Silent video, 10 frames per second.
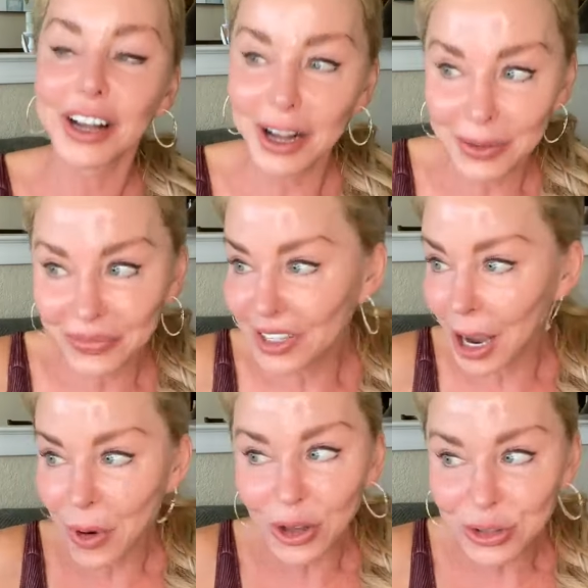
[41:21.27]
Um,
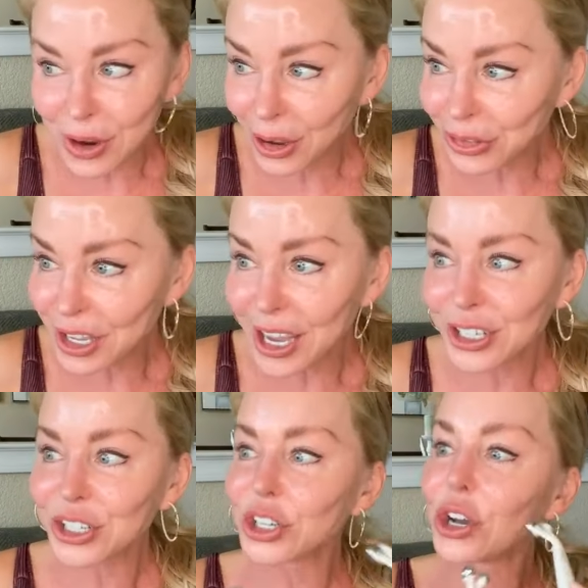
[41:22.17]
I'm also a healthy
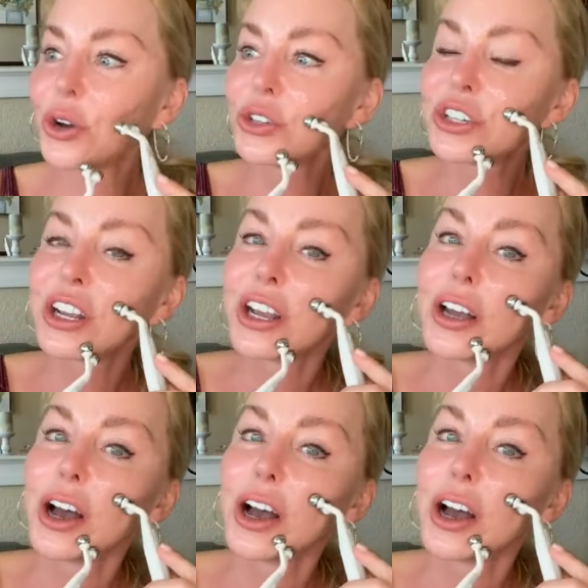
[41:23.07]
aging coach.